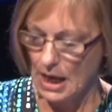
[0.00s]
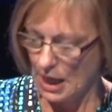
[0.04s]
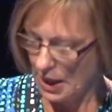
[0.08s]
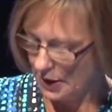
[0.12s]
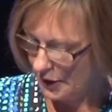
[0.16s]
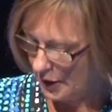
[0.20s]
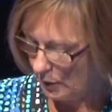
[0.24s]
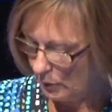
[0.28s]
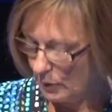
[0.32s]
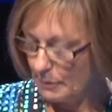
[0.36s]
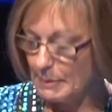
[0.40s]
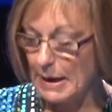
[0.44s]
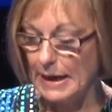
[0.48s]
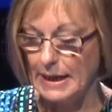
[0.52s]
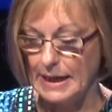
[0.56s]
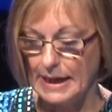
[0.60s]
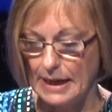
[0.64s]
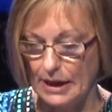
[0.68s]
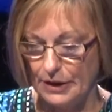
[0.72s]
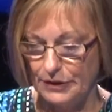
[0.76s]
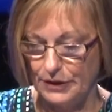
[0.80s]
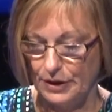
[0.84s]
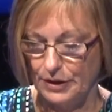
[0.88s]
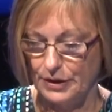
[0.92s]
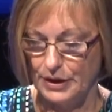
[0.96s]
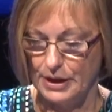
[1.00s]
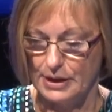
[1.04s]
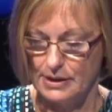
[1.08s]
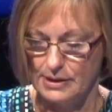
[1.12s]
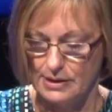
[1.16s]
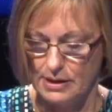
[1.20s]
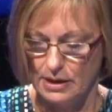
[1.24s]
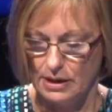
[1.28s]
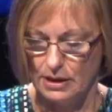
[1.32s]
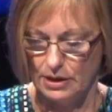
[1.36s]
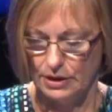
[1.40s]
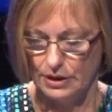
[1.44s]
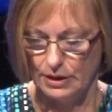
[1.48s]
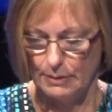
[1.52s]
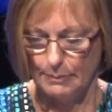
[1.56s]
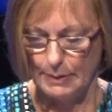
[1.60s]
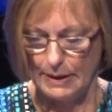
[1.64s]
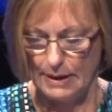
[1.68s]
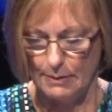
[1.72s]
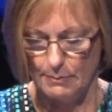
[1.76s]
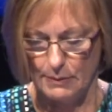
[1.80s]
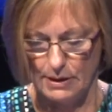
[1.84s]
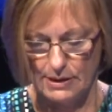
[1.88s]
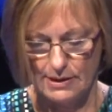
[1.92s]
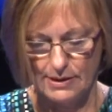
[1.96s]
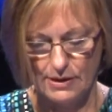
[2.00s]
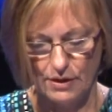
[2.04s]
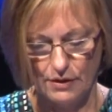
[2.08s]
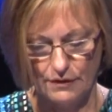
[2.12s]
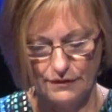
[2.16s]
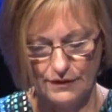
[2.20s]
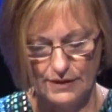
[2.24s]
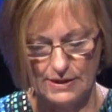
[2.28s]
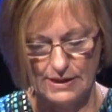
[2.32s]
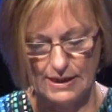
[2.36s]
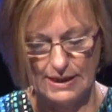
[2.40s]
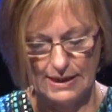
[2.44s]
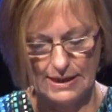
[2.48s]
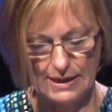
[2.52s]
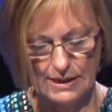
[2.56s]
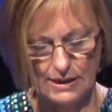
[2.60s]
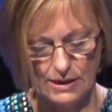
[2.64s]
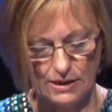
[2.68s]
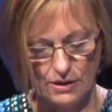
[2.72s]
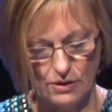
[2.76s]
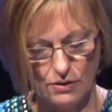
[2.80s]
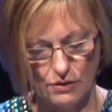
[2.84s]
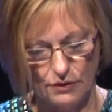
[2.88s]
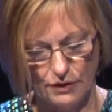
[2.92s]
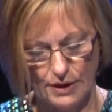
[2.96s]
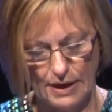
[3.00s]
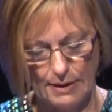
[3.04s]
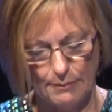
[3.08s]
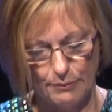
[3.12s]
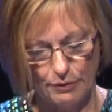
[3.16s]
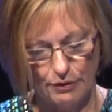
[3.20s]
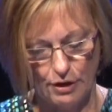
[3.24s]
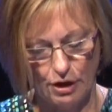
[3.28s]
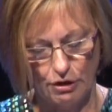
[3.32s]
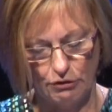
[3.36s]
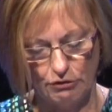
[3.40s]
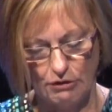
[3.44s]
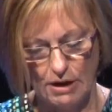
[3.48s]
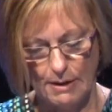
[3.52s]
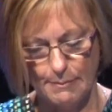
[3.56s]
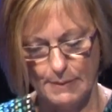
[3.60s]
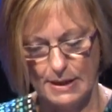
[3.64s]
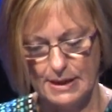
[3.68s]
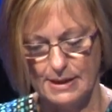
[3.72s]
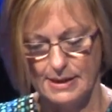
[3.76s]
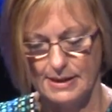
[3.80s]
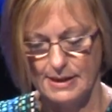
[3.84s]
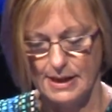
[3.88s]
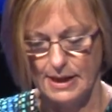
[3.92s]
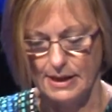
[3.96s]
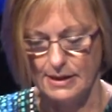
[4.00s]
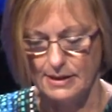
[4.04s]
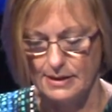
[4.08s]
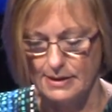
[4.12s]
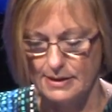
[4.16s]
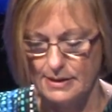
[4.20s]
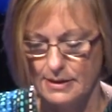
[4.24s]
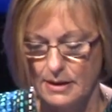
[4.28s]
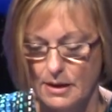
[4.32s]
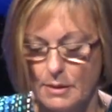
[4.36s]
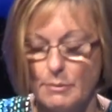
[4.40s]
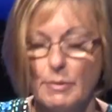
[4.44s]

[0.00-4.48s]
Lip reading: There were many other things I learnt about myself as a leader on that programme and since,